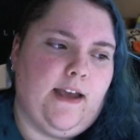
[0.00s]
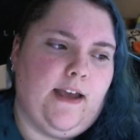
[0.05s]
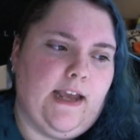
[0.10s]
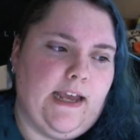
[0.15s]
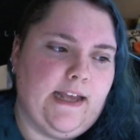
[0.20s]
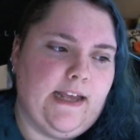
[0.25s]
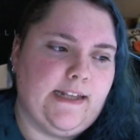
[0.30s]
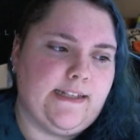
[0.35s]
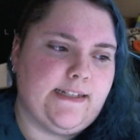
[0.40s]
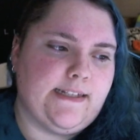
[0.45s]

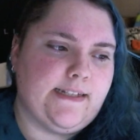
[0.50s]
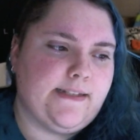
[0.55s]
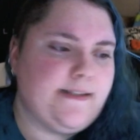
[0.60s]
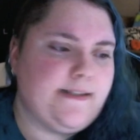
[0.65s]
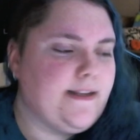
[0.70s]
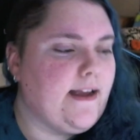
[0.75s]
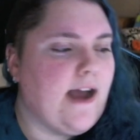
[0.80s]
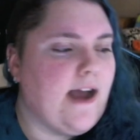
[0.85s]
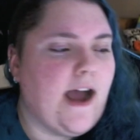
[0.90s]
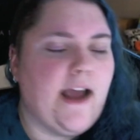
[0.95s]

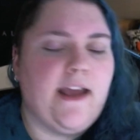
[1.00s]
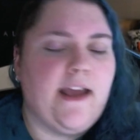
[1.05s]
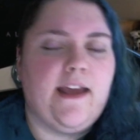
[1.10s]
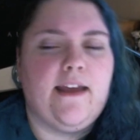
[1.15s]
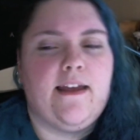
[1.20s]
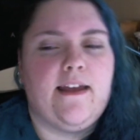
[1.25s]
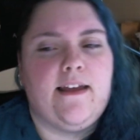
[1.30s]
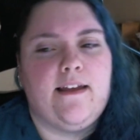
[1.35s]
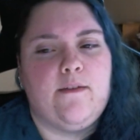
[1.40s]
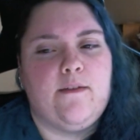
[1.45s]

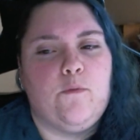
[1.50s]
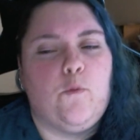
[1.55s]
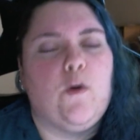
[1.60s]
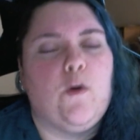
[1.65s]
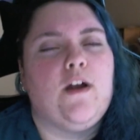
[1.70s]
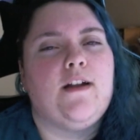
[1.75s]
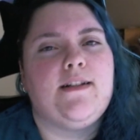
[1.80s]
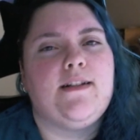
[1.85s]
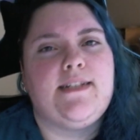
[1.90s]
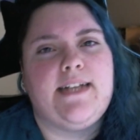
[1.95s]

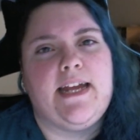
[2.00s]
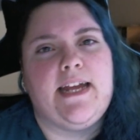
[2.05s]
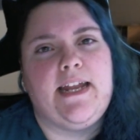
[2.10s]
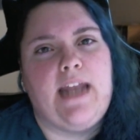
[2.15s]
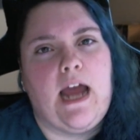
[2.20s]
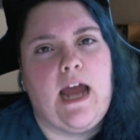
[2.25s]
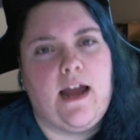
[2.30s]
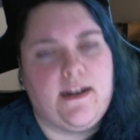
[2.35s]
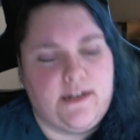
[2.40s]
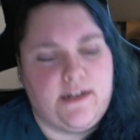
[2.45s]
Words
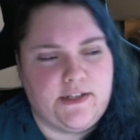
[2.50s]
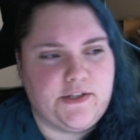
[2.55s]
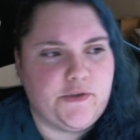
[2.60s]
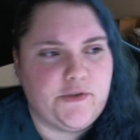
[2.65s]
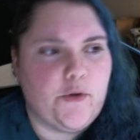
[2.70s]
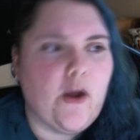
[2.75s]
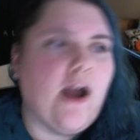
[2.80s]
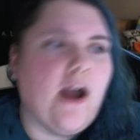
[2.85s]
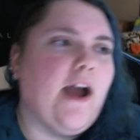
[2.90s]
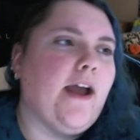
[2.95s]
cannot
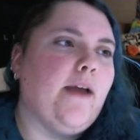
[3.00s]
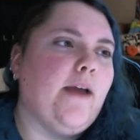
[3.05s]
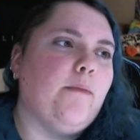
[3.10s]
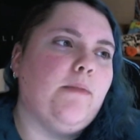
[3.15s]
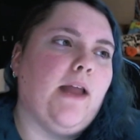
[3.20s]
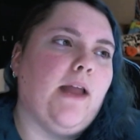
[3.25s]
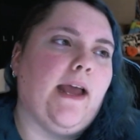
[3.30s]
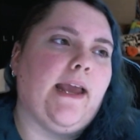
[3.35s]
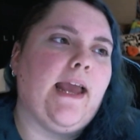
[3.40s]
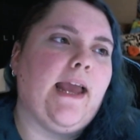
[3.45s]
describe
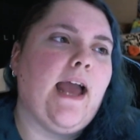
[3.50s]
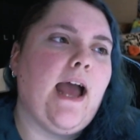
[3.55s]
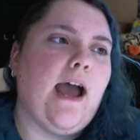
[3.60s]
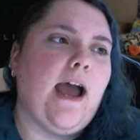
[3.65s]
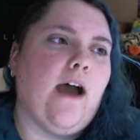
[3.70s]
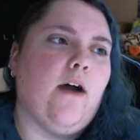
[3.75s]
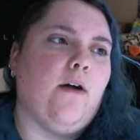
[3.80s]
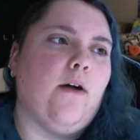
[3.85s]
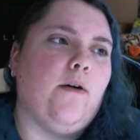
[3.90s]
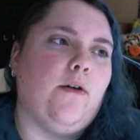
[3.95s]
like
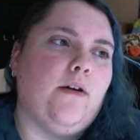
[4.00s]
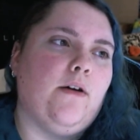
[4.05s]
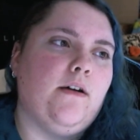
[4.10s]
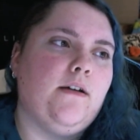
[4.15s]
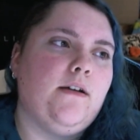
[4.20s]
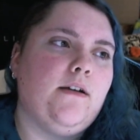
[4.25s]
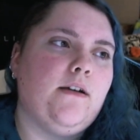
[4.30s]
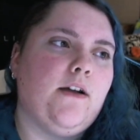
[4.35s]
how